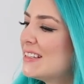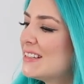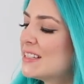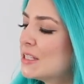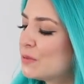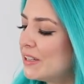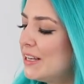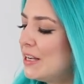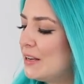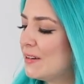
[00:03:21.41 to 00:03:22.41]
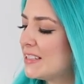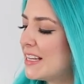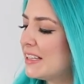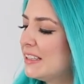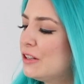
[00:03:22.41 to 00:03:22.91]
This is really cute. It's
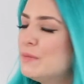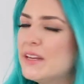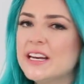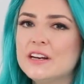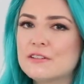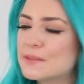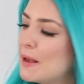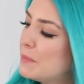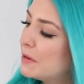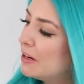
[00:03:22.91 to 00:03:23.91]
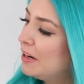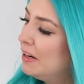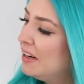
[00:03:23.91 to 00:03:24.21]
like a little mini newspaper.